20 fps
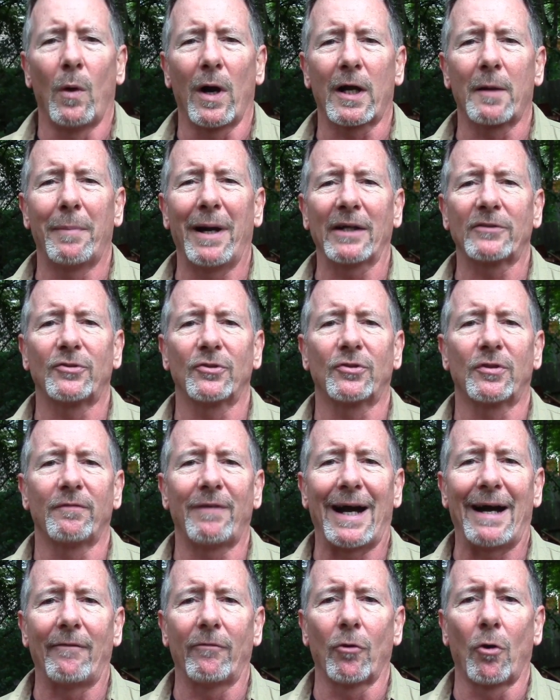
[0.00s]
Welcome back to
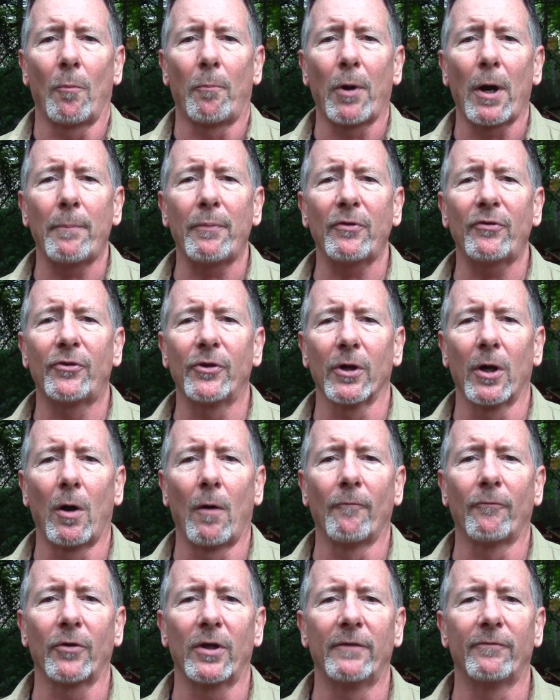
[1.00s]
Survival on Purpose, your
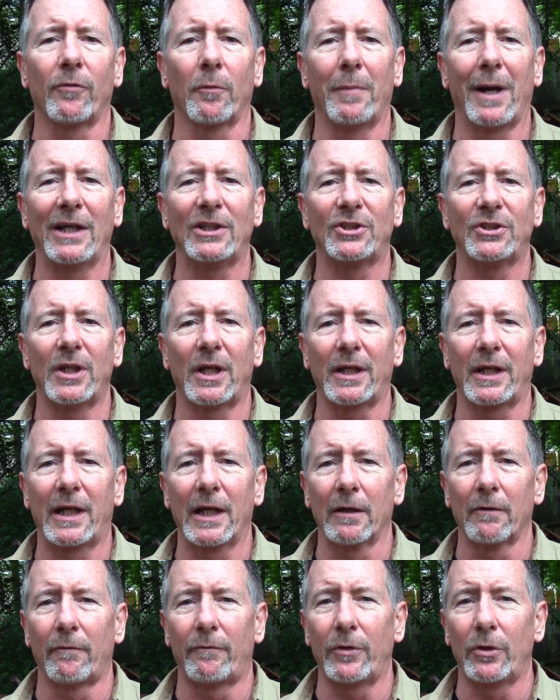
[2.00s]
home for information and
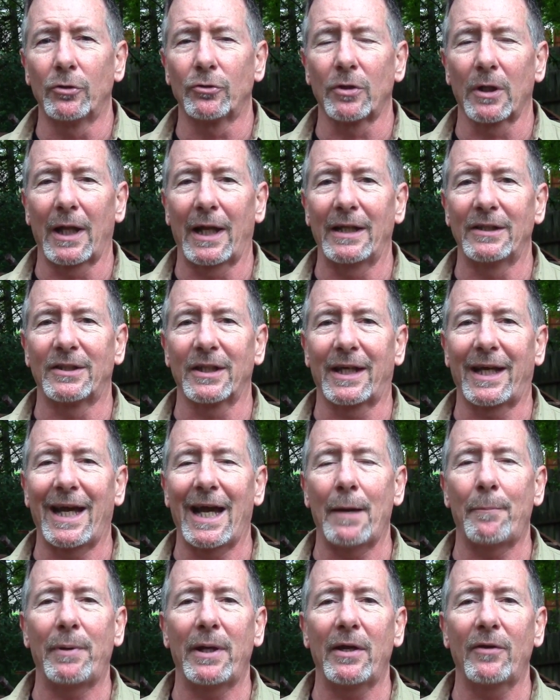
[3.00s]
gear reviews related to
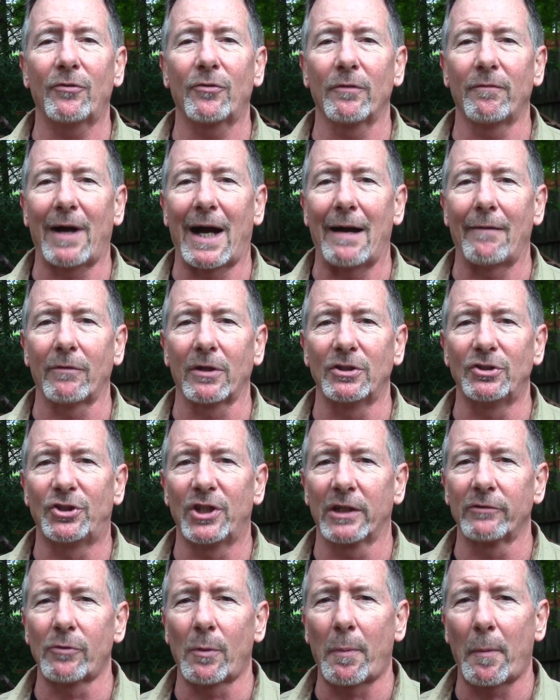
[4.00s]
camping, survival, and
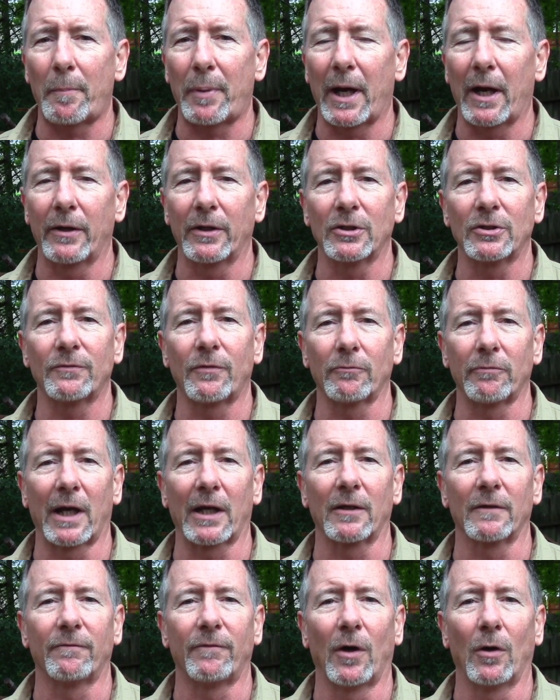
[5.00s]
general preparedness for
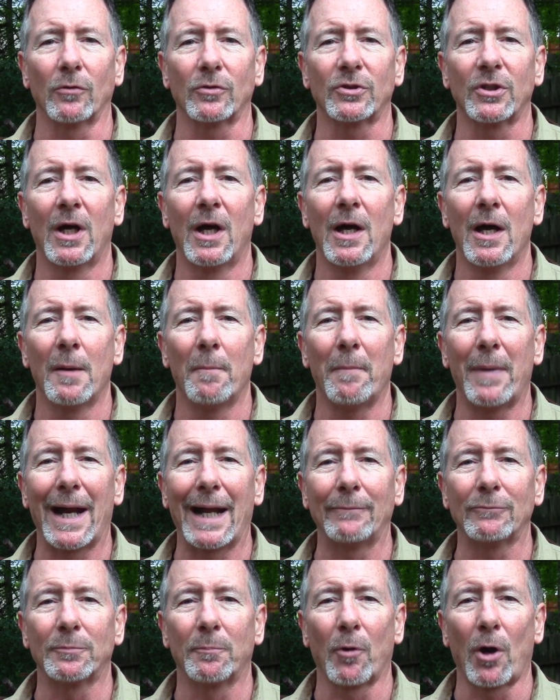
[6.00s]
regular folks.
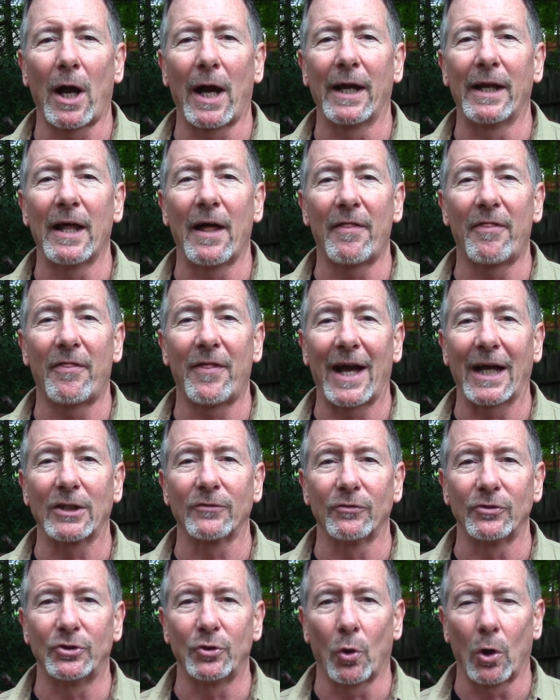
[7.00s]
My name's Brian.
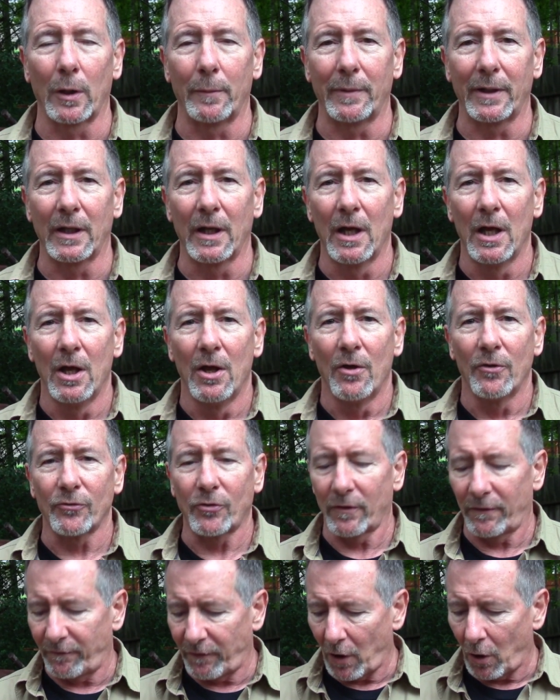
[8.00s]
Thanks for joining me.
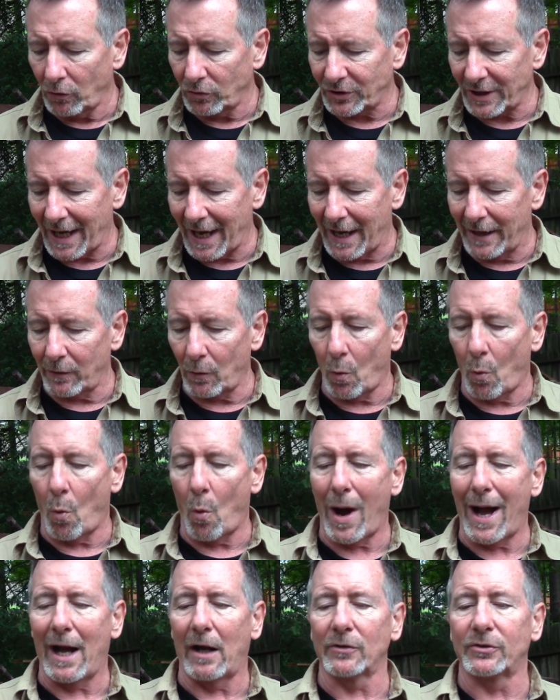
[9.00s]
So the folks at
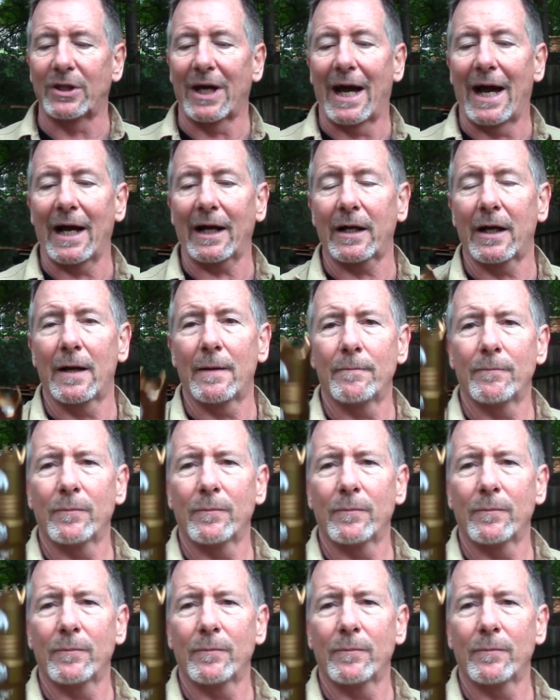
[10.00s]
WowTac